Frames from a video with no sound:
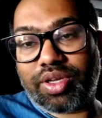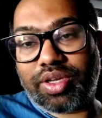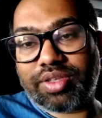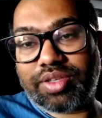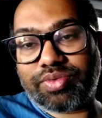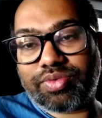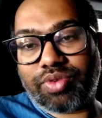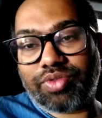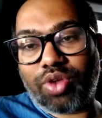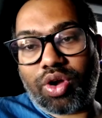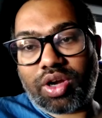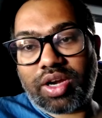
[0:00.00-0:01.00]
is one of
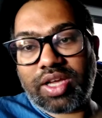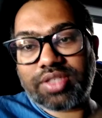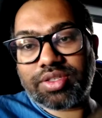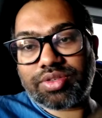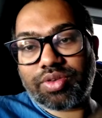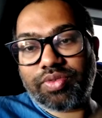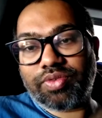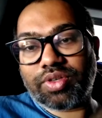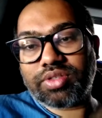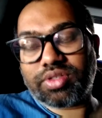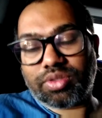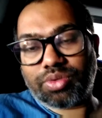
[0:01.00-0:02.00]
the organizers of
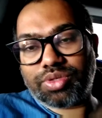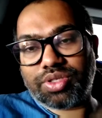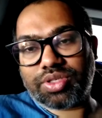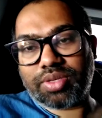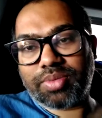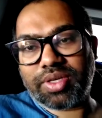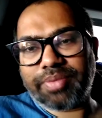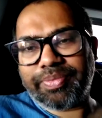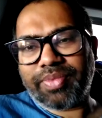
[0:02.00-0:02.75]
World Satoshi Summit.